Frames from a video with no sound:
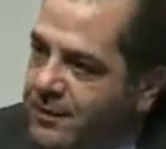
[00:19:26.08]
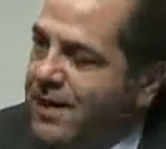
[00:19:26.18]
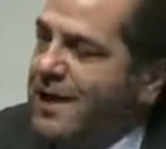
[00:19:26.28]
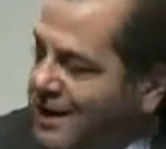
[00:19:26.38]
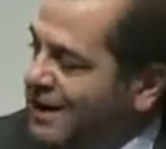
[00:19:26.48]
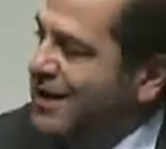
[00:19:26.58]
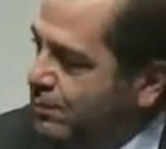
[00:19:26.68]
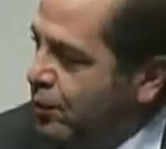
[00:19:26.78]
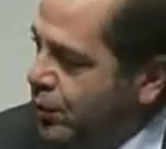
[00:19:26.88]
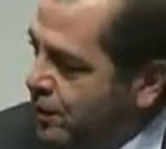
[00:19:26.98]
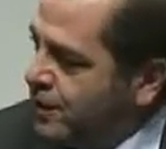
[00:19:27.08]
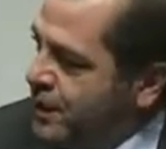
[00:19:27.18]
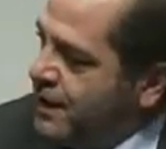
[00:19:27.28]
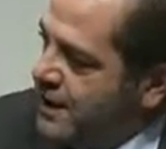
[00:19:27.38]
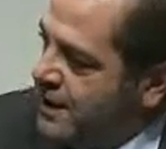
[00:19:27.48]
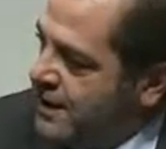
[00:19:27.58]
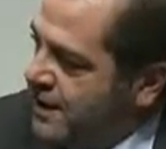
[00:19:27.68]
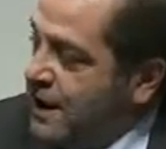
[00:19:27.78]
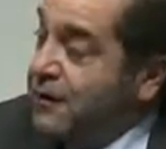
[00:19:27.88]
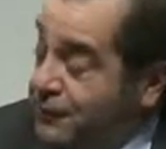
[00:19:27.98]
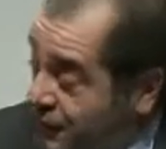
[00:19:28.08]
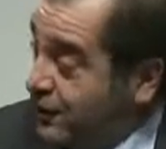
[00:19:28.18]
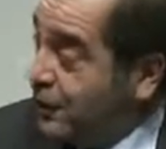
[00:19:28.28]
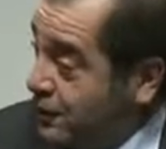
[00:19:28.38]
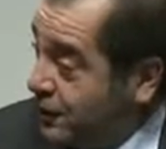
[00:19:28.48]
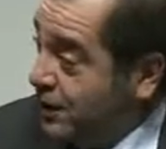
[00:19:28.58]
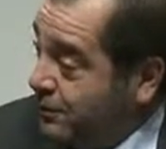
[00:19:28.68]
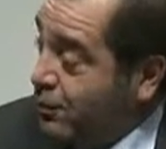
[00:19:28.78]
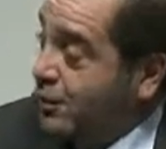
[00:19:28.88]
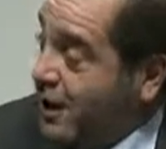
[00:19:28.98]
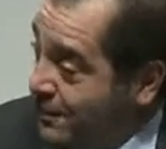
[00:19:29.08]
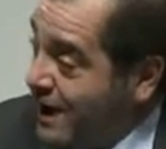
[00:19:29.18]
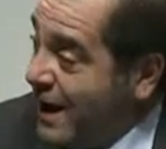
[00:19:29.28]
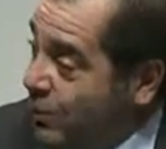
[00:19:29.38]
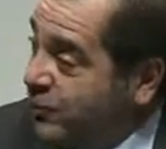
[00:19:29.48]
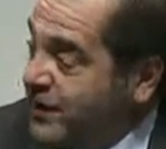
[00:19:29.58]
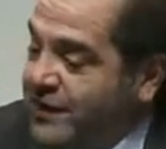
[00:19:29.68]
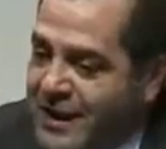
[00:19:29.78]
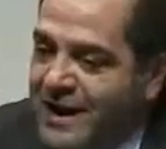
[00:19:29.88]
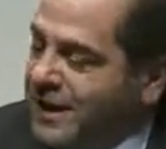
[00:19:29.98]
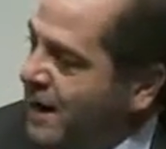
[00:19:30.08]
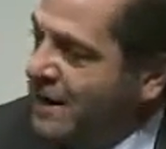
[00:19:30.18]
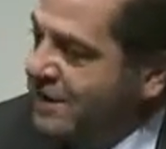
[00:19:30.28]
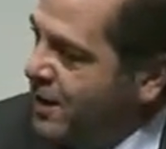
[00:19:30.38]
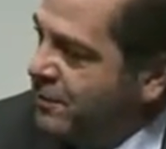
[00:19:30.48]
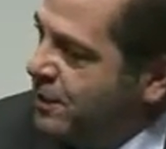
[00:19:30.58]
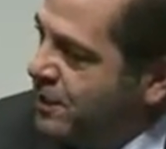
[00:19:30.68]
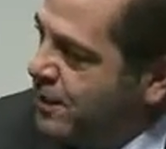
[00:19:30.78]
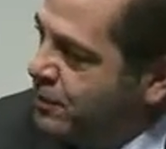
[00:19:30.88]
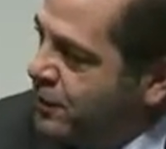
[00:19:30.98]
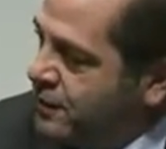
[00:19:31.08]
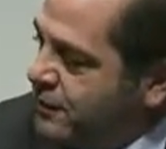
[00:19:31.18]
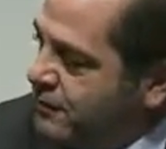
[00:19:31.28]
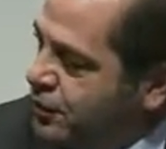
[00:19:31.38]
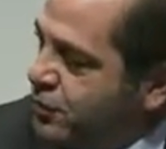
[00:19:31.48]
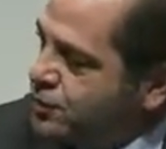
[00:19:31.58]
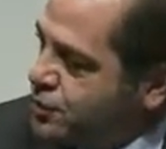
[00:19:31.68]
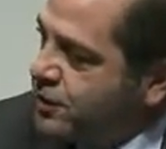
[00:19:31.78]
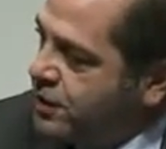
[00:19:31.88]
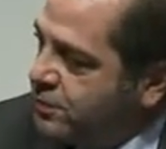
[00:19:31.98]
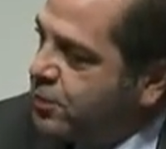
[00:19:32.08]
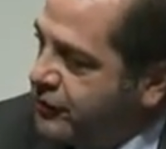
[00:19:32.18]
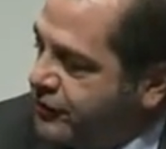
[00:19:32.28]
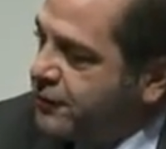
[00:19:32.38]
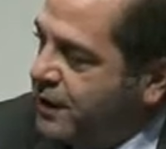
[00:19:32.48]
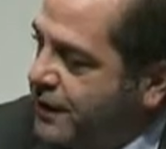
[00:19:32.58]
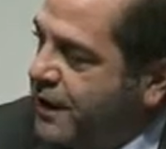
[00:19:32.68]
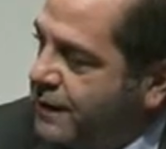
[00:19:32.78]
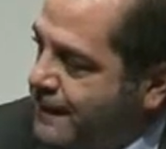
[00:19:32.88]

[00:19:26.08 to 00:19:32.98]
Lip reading: a keyboard, a physical keyboard, a mouse, and that cannot be done with a virtual keyboard and stuff like that.